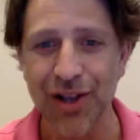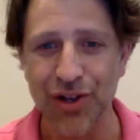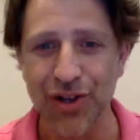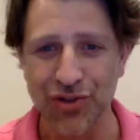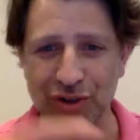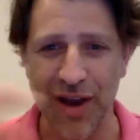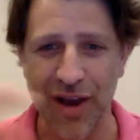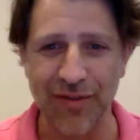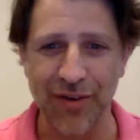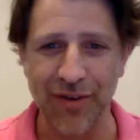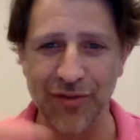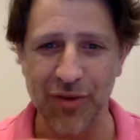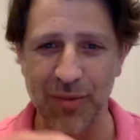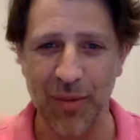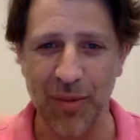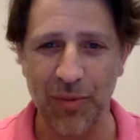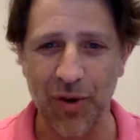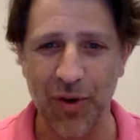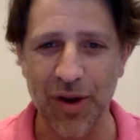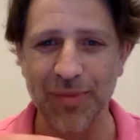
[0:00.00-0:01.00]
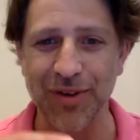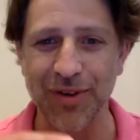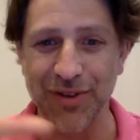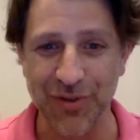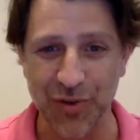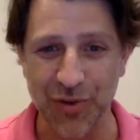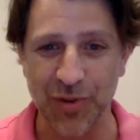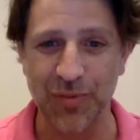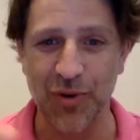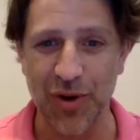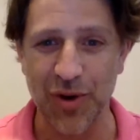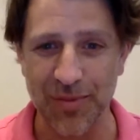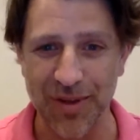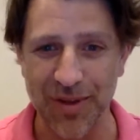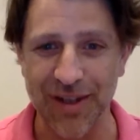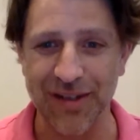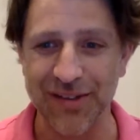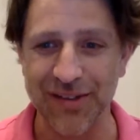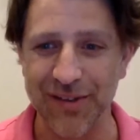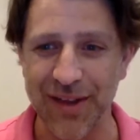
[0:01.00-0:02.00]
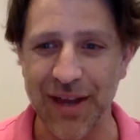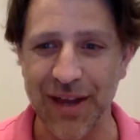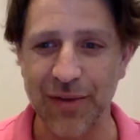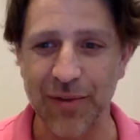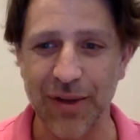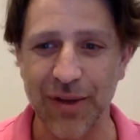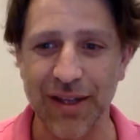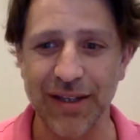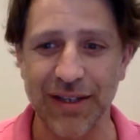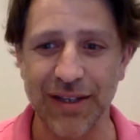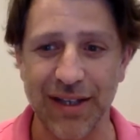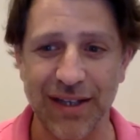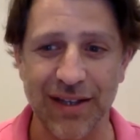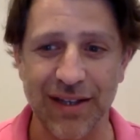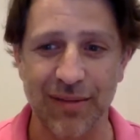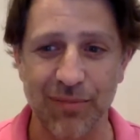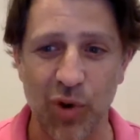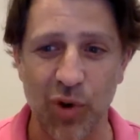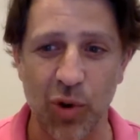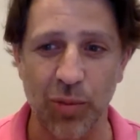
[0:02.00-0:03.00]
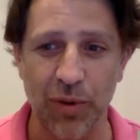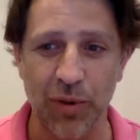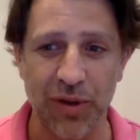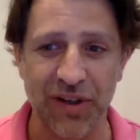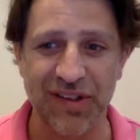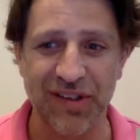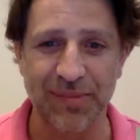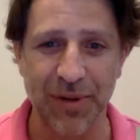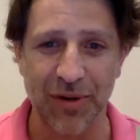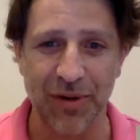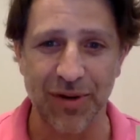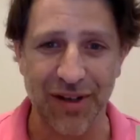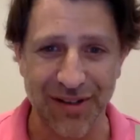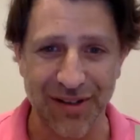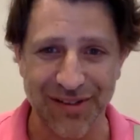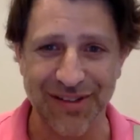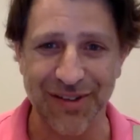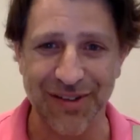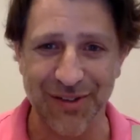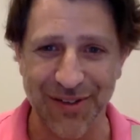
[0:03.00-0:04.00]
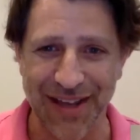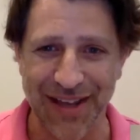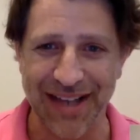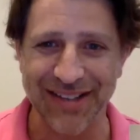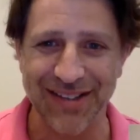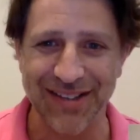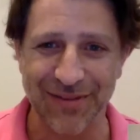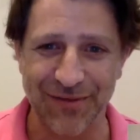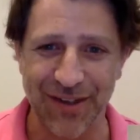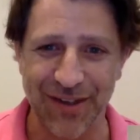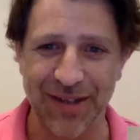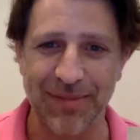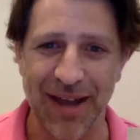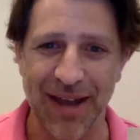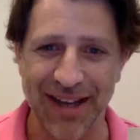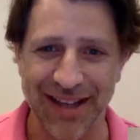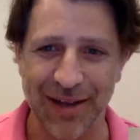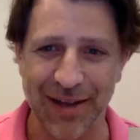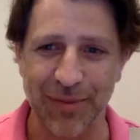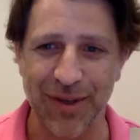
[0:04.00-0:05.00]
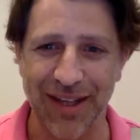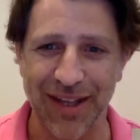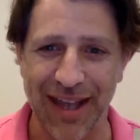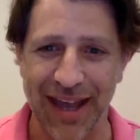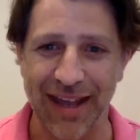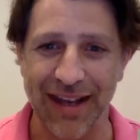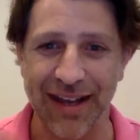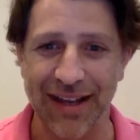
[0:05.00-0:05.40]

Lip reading: driving from appointment to appointment, and so they really need the mobile experience, and that's the feedback that we get.